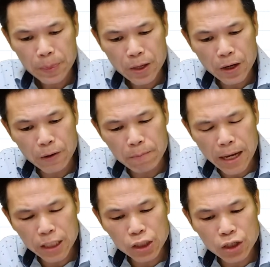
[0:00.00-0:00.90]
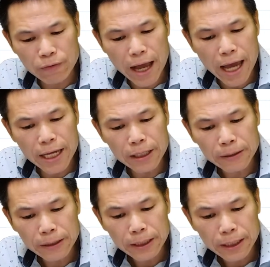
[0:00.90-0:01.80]
So magnitude of A
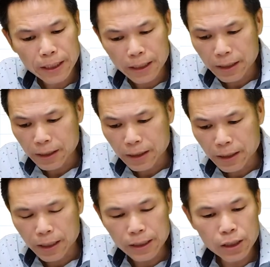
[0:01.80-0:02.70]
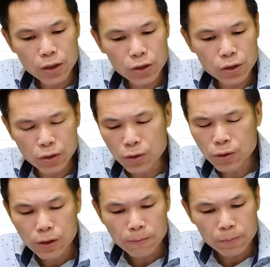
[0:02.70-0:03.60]
is equal to,